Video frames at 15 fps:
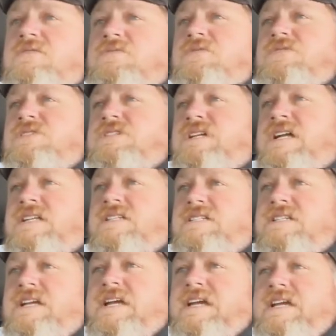We'll just have to
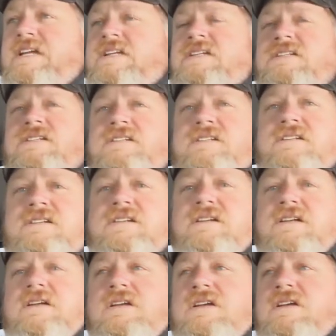see.
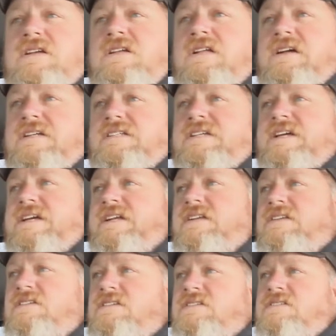Like I said,
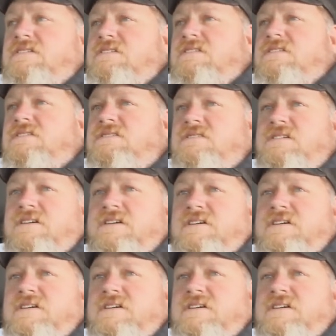it's